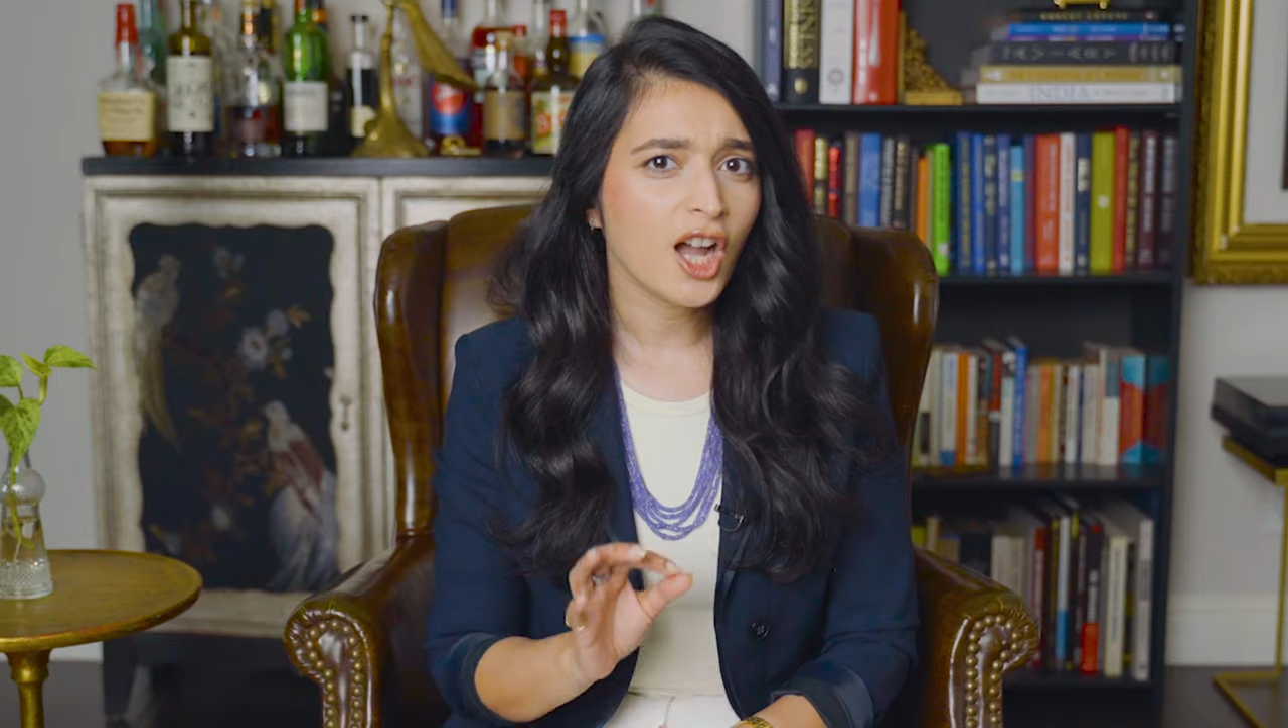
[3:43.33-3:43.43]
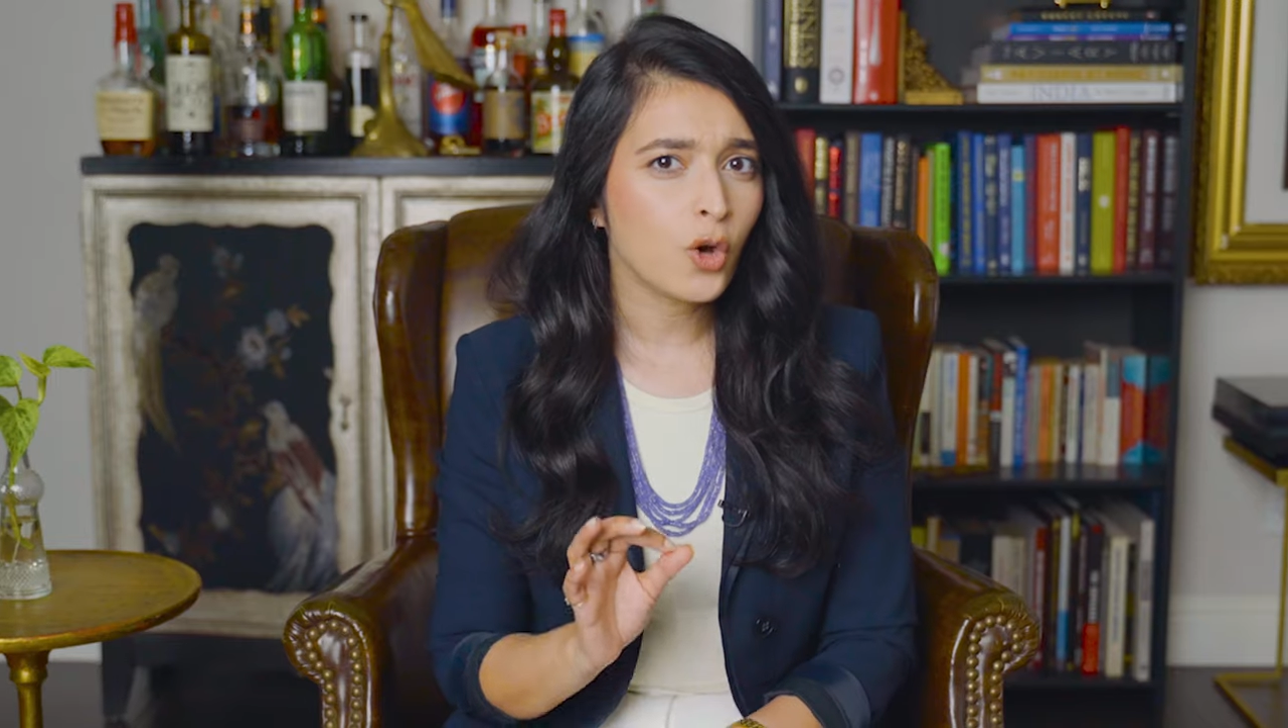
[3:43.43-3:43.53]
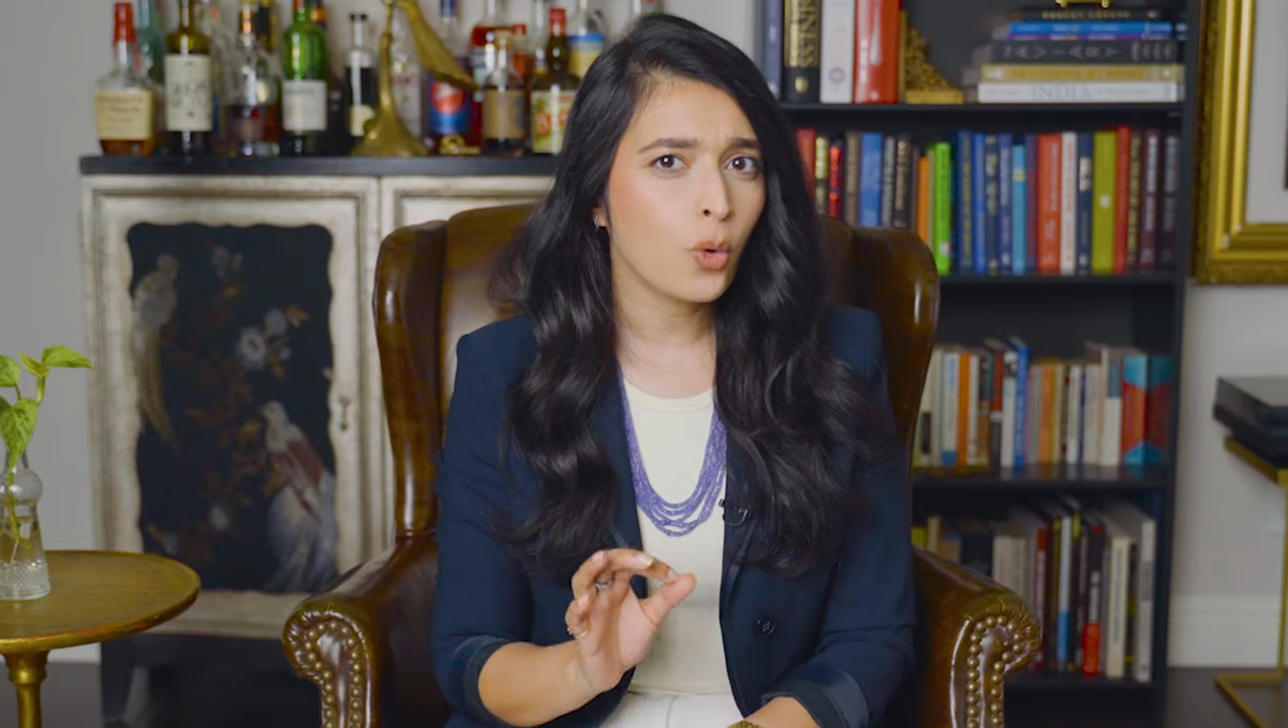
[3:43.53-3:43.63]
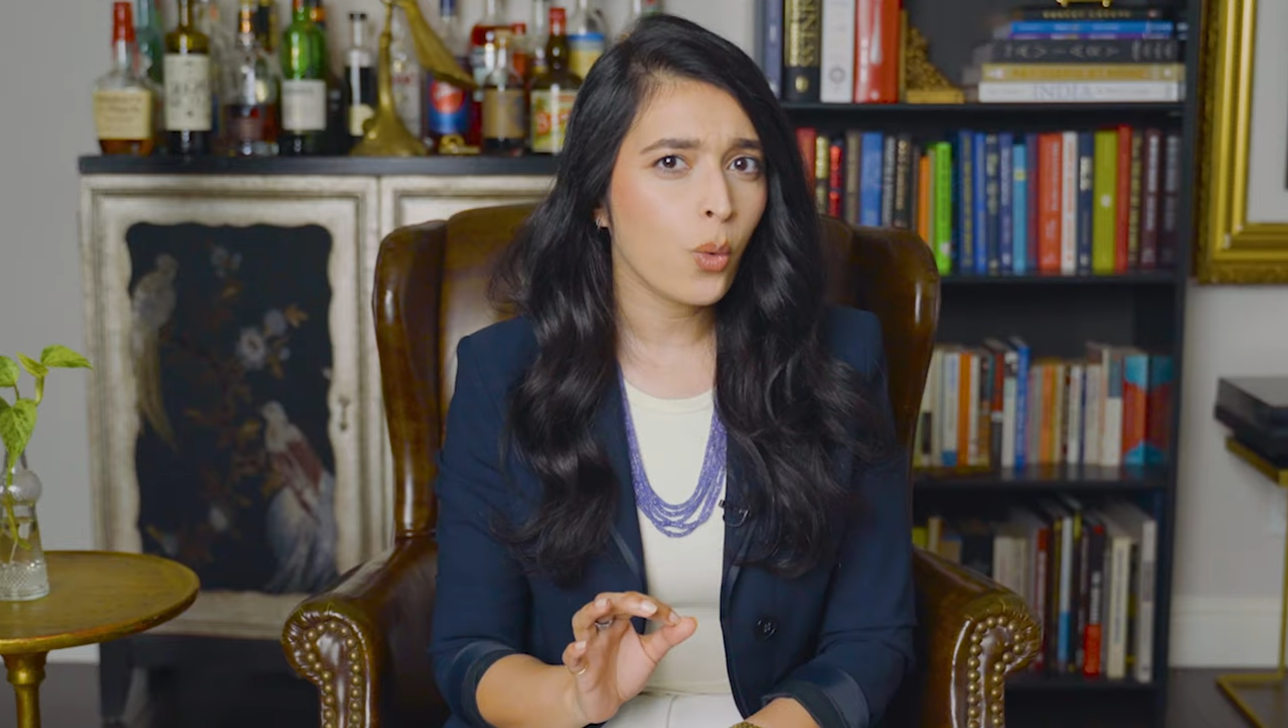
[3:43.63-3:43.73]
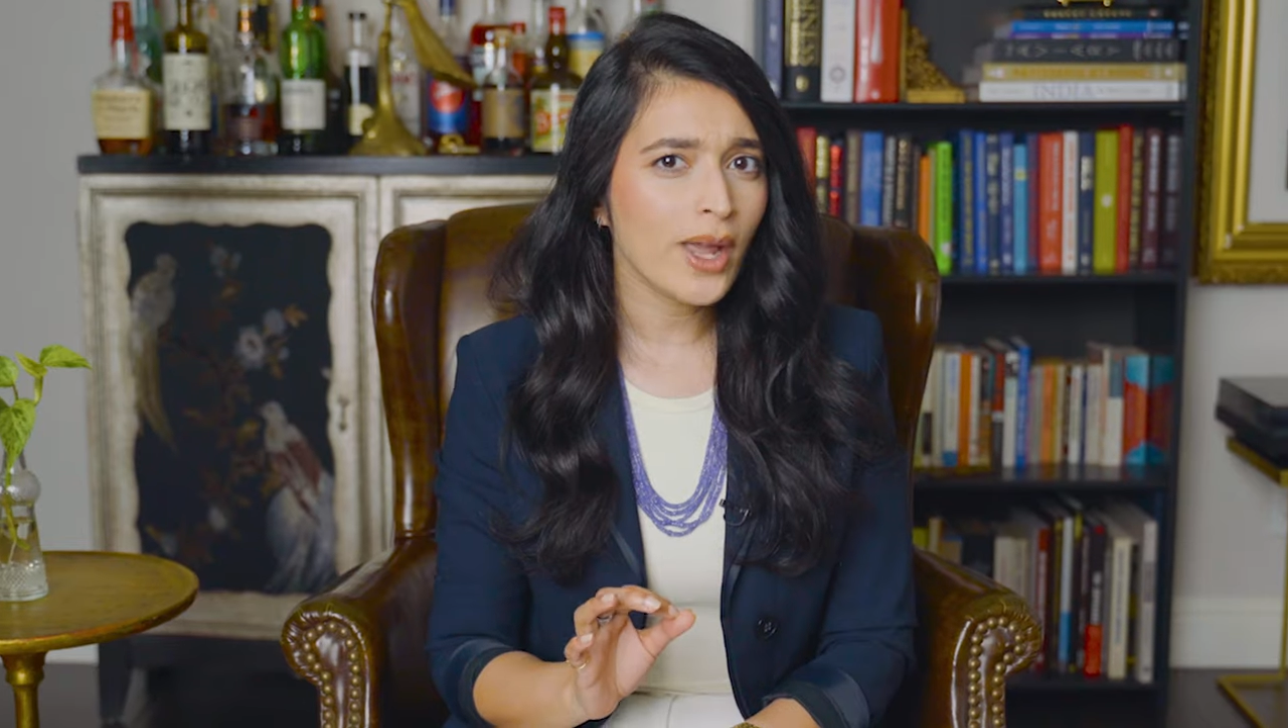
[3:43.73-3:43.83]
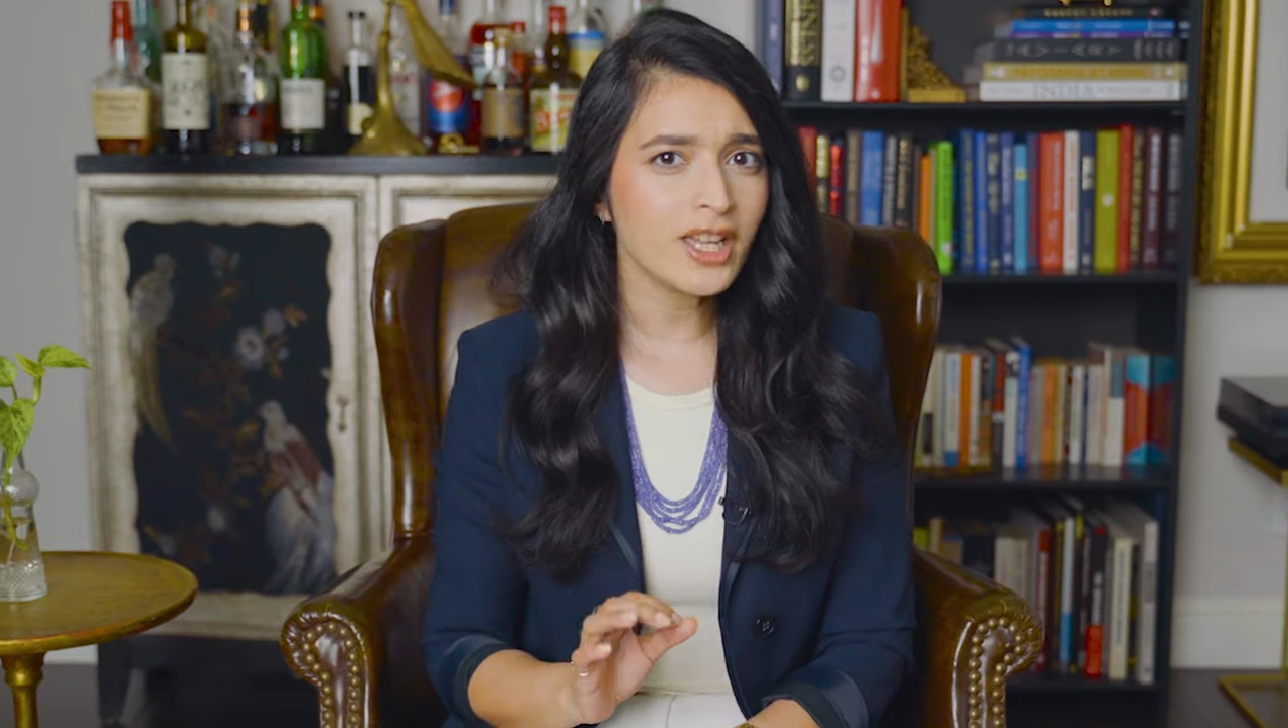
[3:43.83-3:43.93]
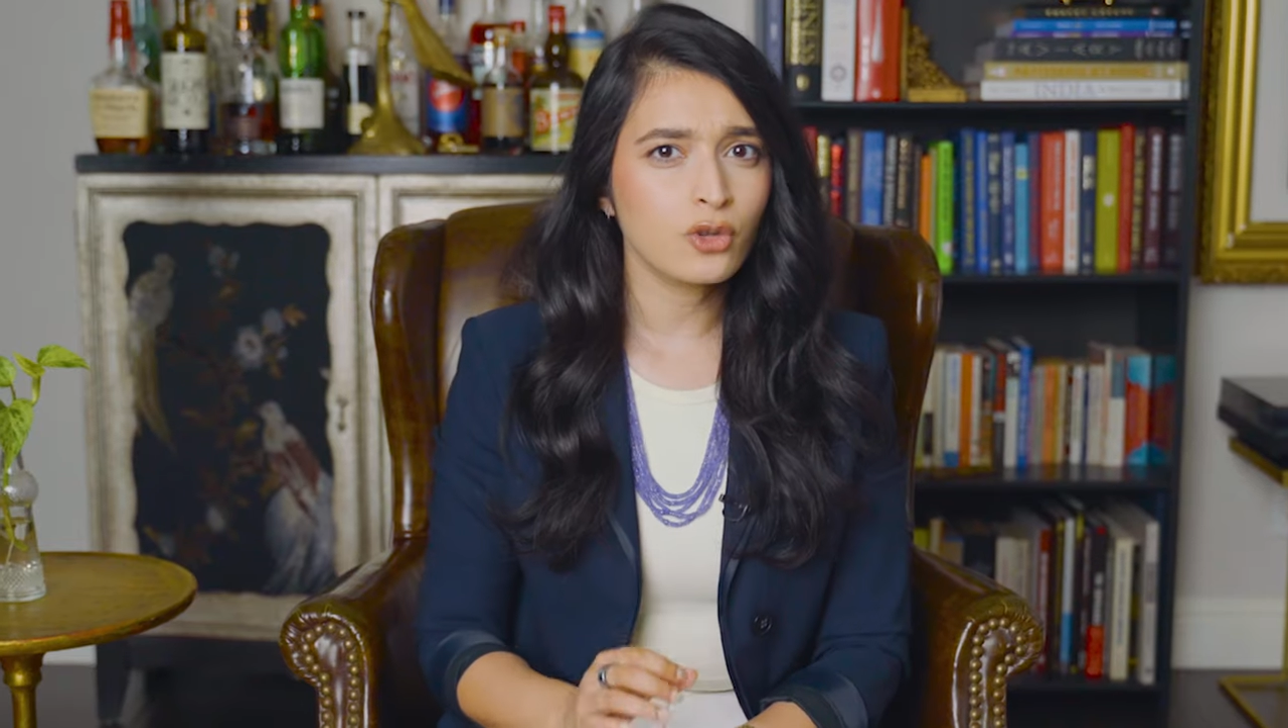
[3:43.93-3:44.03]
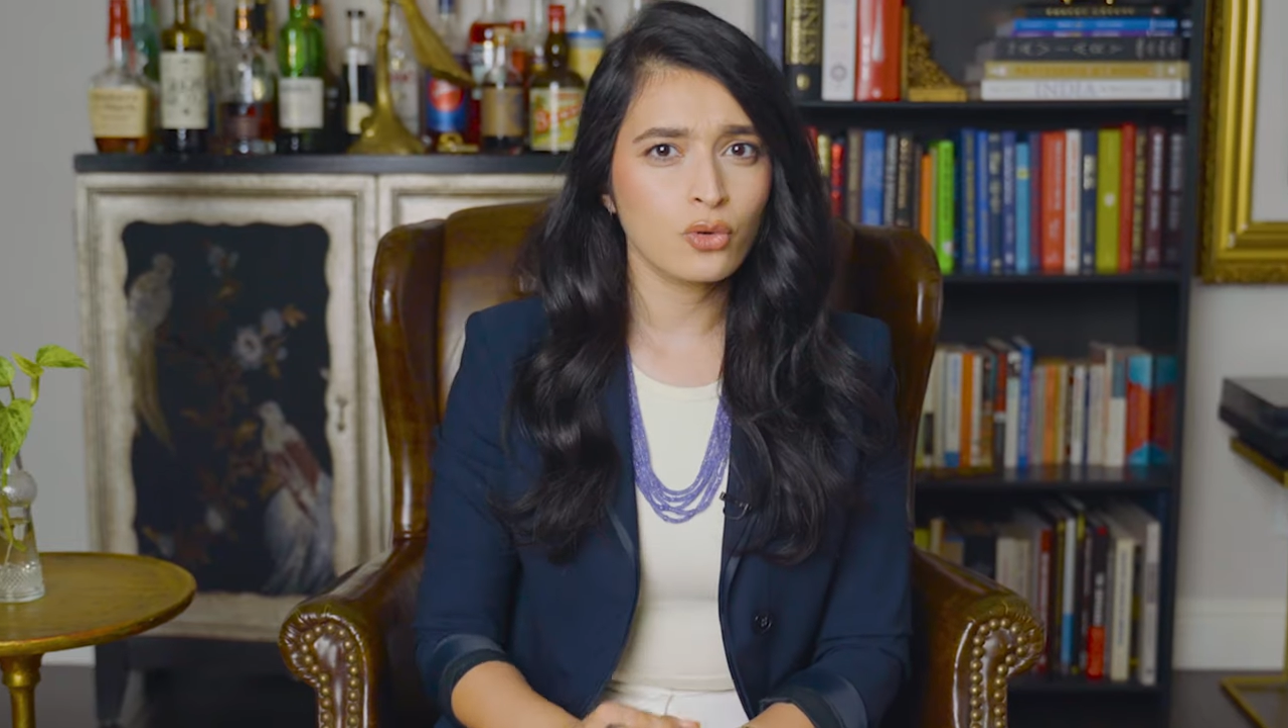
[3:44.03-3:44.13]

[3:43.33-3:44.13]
A quick